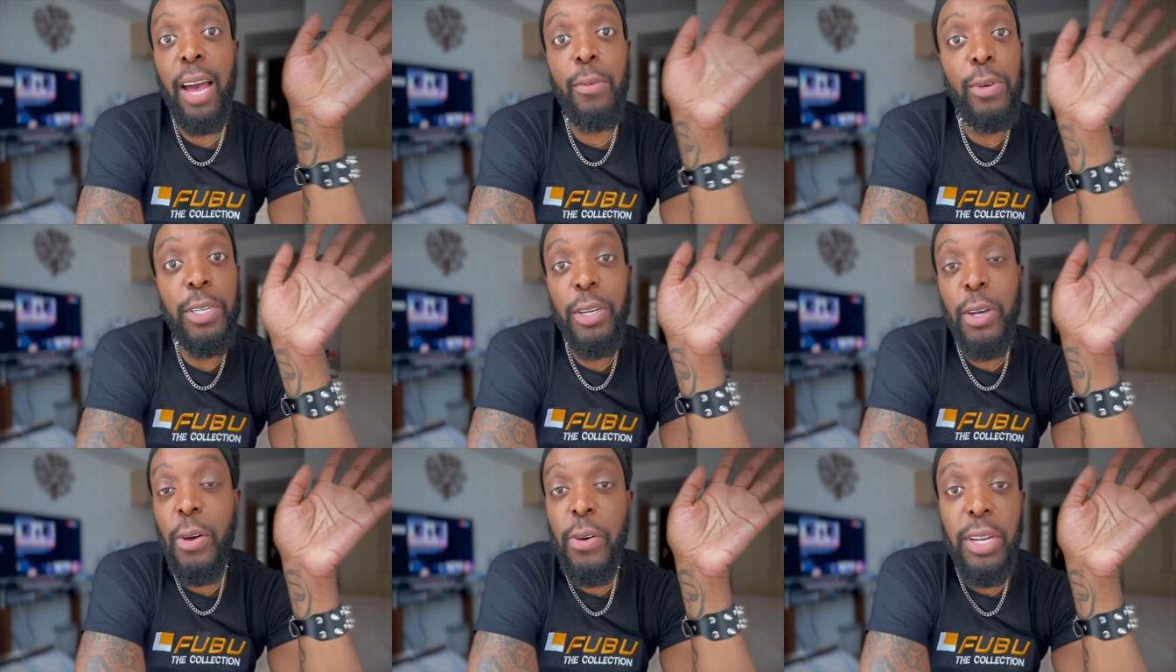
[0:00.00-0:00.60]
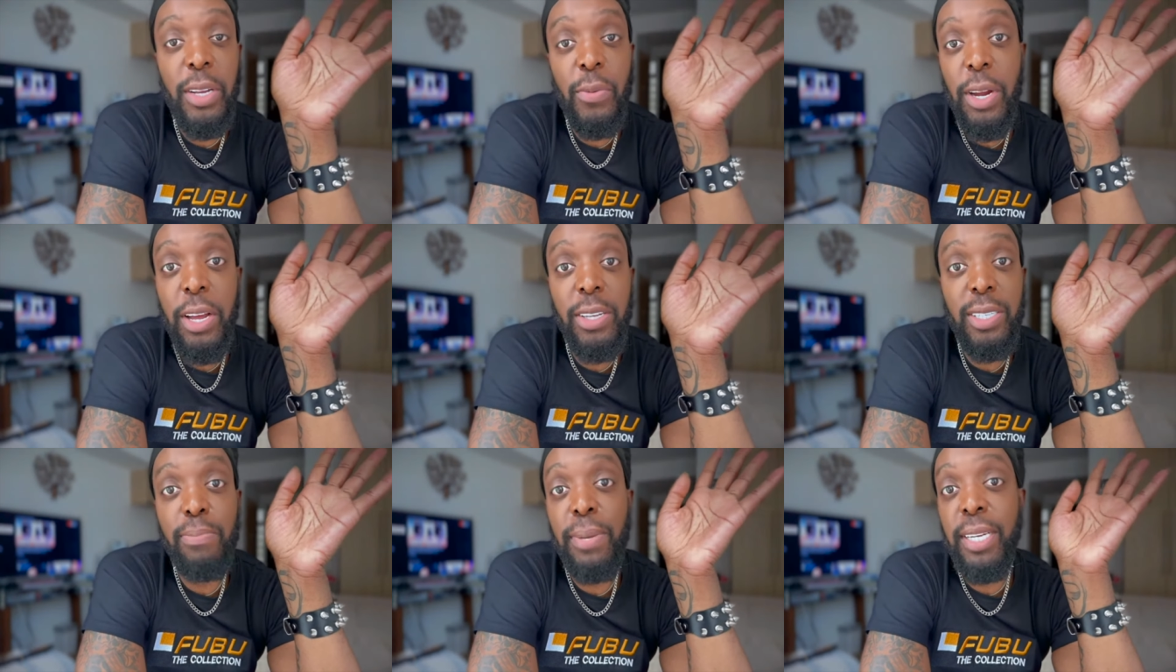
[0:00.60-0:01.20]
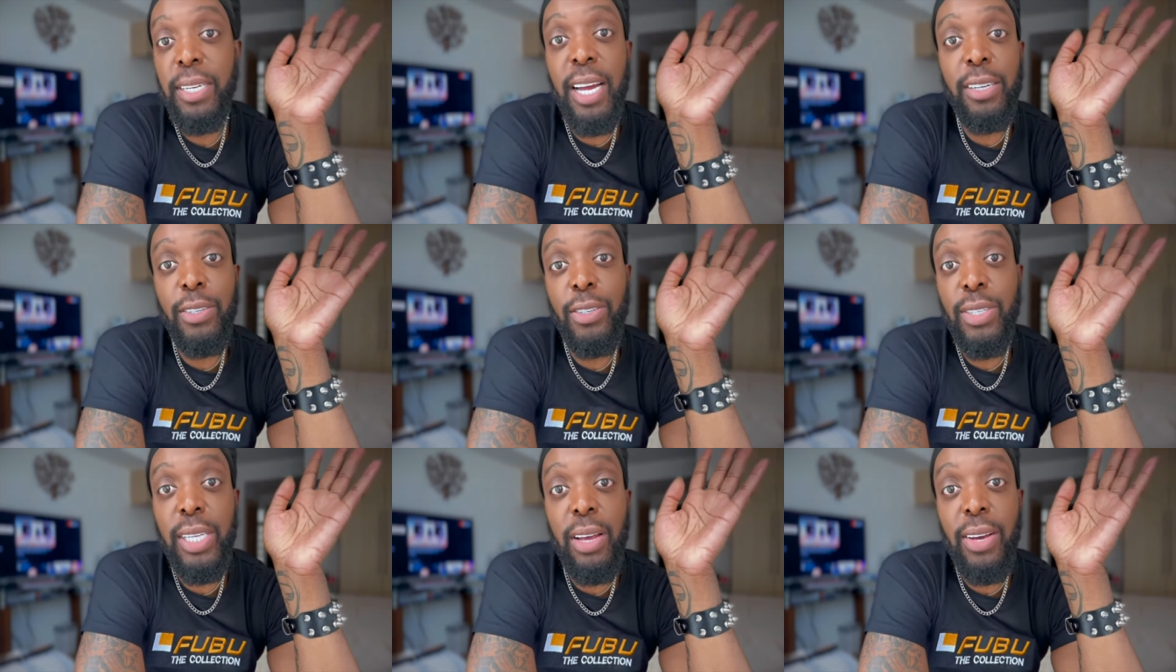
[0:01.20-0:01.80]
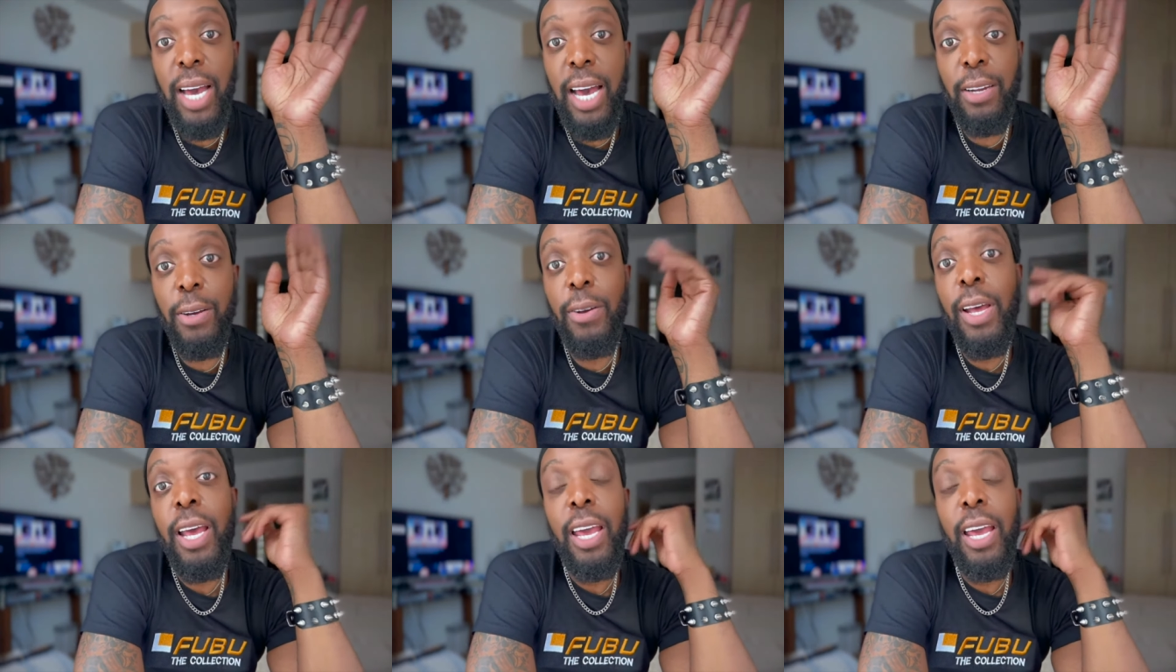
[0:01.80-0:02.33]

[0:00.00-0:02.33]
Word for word: I wouldn't go anywhere else but Dr. Salgado